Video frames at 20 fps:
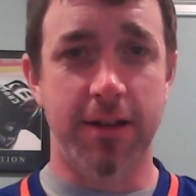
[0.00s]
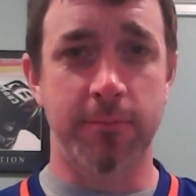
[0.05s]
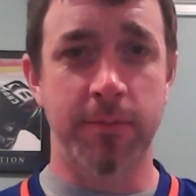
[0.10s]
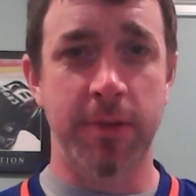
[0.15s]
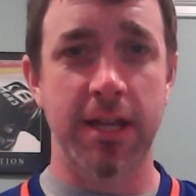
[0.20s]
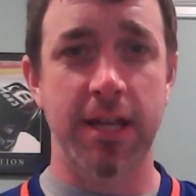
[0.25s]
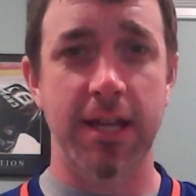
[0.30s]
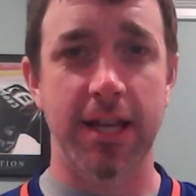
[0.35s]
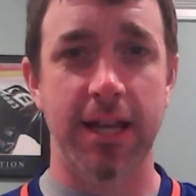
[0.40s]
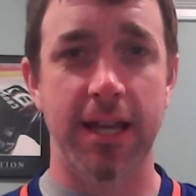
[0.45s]

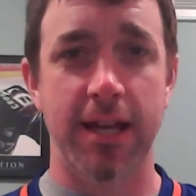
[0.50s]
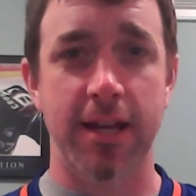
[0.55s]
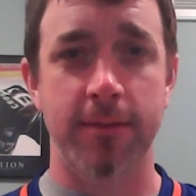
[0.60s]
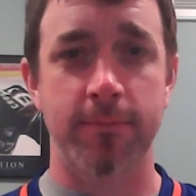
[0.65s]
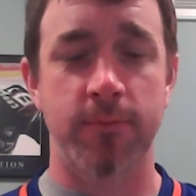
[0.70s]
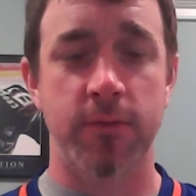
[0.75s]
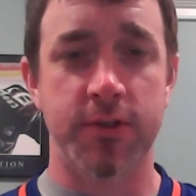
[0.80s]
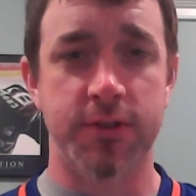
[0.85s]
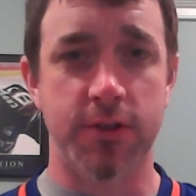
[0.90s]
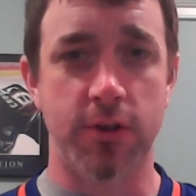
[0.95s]
me
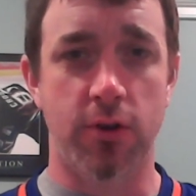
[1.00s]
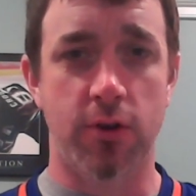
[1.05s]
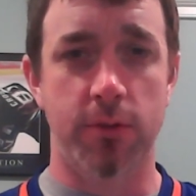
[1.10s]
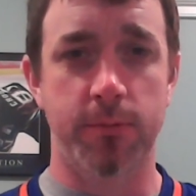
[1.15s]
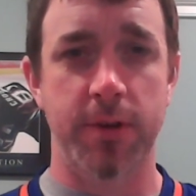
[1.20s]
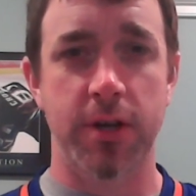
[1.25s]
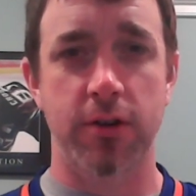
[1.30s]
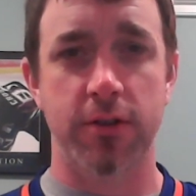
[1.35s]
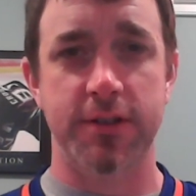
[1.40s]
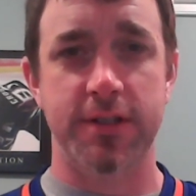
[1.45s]
again. So
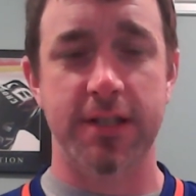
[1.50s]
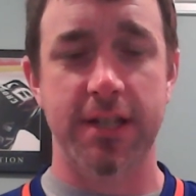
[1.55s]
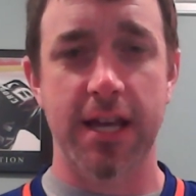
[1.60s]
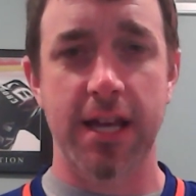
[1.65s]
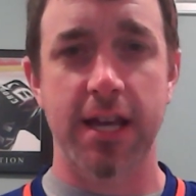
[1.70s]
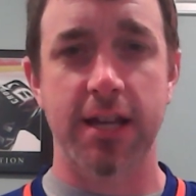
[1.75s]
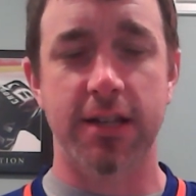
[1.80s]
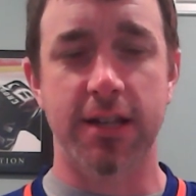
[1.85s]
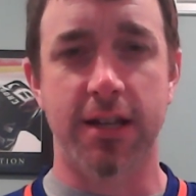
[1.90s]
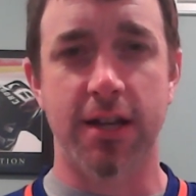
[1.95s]
I'm here
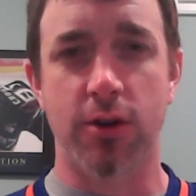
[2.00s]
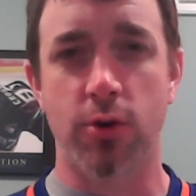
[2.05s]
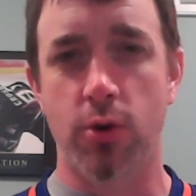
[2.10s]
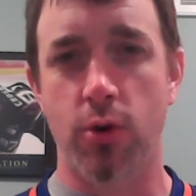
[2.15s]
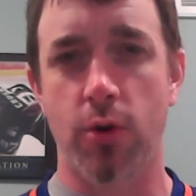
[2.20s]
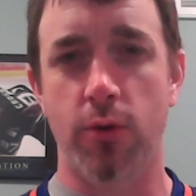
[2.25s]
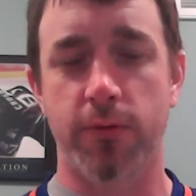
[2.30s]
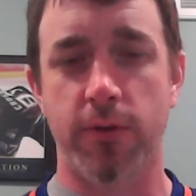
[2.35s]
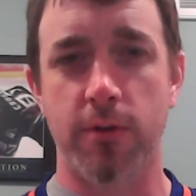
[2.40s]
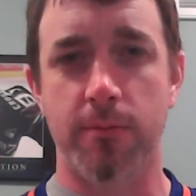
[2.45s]
today to
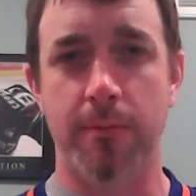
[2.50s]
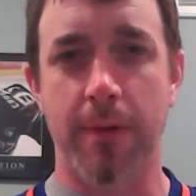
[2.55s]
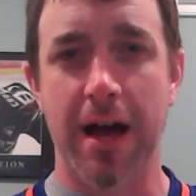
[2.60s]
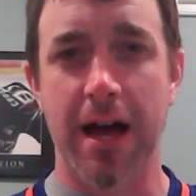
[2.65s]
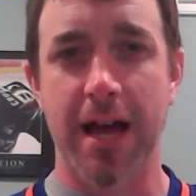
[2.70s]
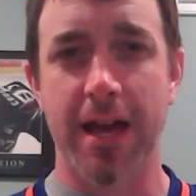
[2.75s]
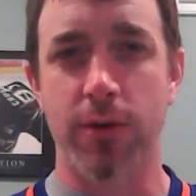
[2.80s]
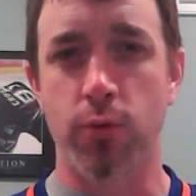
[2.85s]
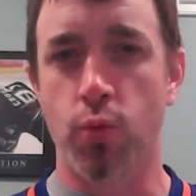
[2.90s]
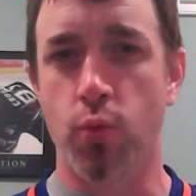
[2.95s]
go over
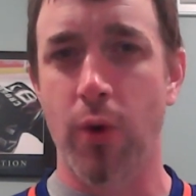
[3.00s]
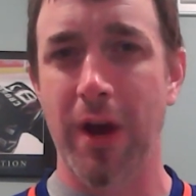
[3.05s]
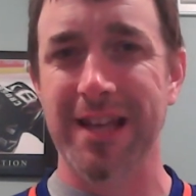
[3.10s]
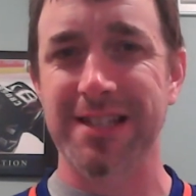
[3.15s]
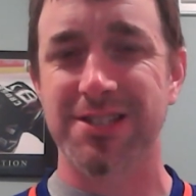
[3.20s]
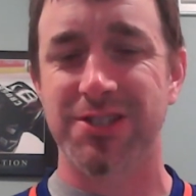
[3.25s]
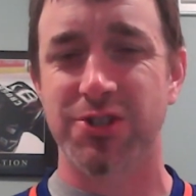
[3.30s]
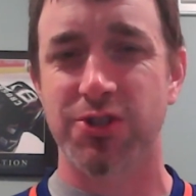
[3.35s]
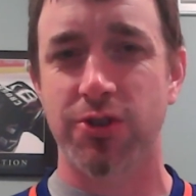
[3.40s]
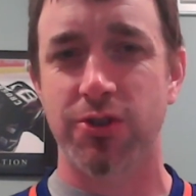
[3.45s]
my
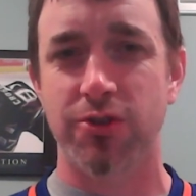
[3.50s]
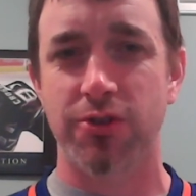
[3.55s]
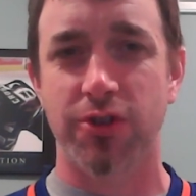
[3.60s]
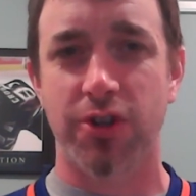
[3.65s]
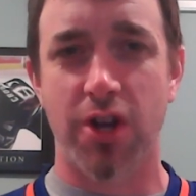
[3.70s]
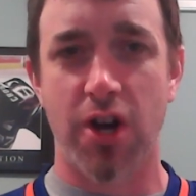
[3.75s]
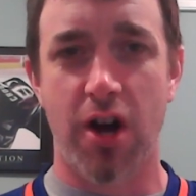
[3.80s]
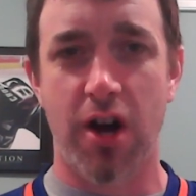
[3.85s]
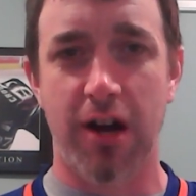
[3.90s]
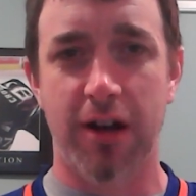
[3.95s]
Western
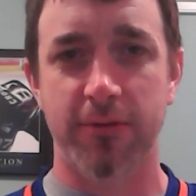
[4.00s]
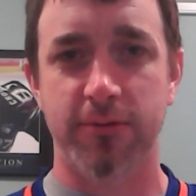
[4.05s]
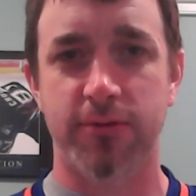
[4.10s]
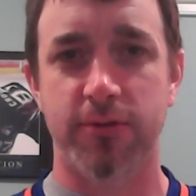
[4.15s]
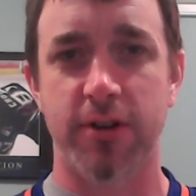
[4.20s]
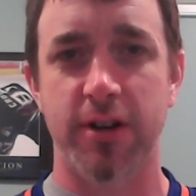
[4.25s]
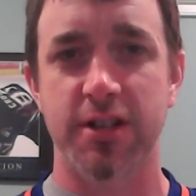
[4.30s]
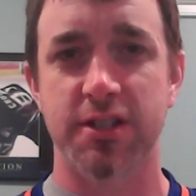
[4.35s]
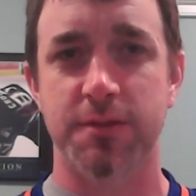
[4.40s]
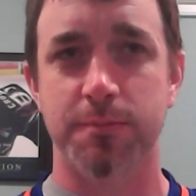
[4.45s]

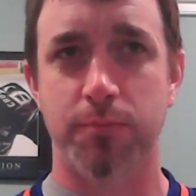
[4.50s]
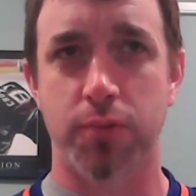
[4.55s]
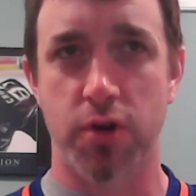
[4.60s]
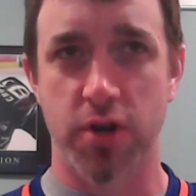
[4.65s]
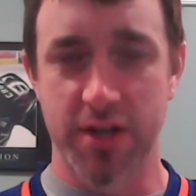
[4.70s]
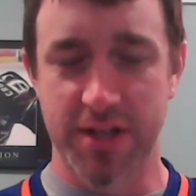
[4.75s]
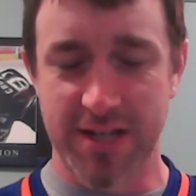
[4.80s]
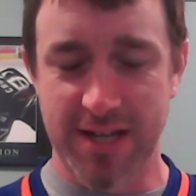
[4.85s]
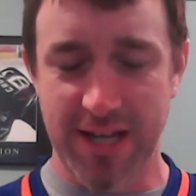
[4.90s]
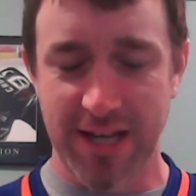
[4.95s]
Conference
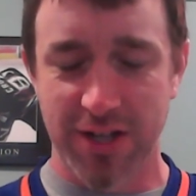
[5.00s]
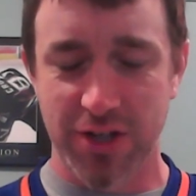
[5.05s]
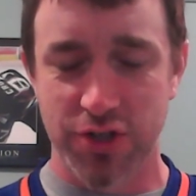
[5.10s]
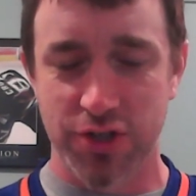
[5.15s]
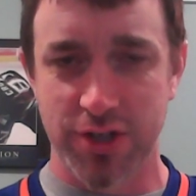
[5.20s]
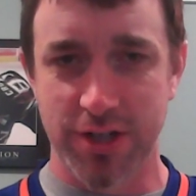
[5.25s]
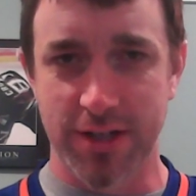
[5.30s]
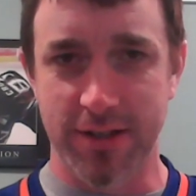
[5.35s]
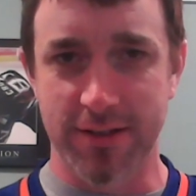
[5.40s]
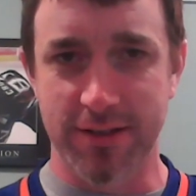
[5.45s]

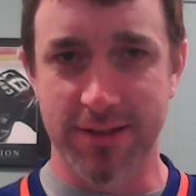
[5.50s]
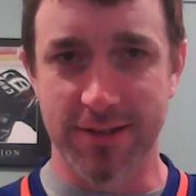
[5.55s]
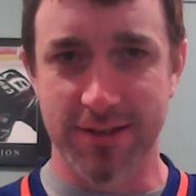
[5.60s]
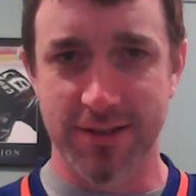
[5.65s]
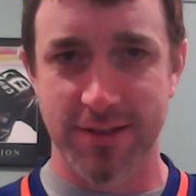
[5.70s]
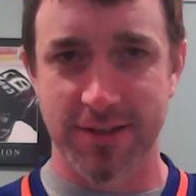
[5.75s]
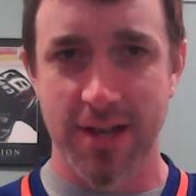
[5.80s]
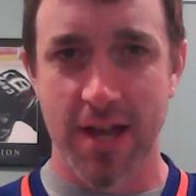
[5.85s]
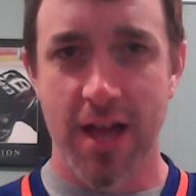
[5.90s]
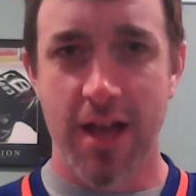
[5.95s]

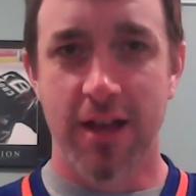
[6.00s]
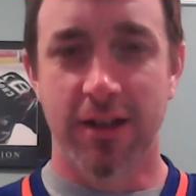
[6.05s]
predictions.